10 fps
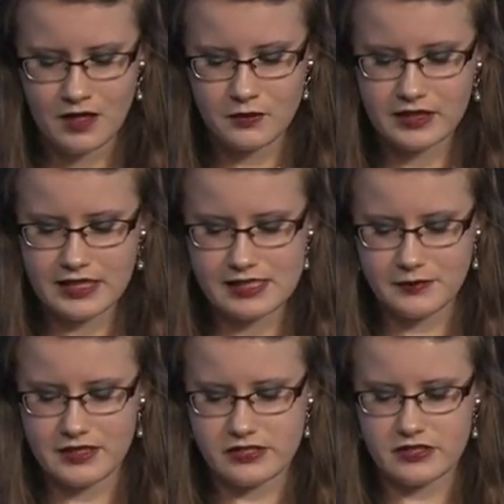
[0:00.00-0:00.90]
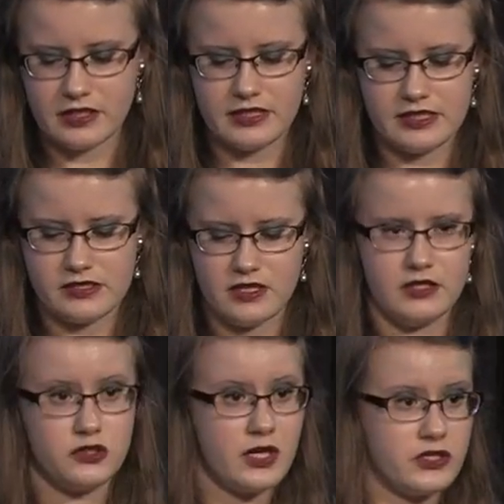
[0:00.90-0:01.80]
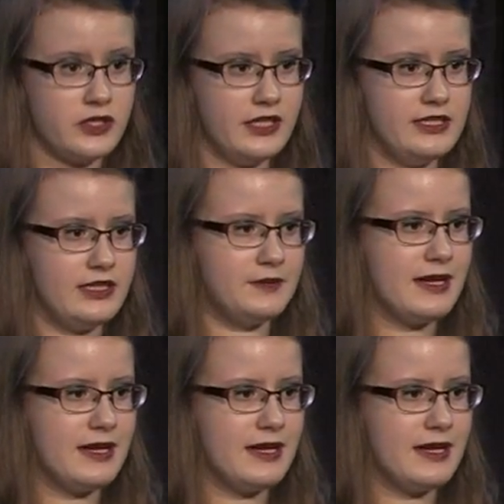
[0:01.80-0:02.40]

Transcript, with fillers: A really easy way to start is uh, treasure hunting.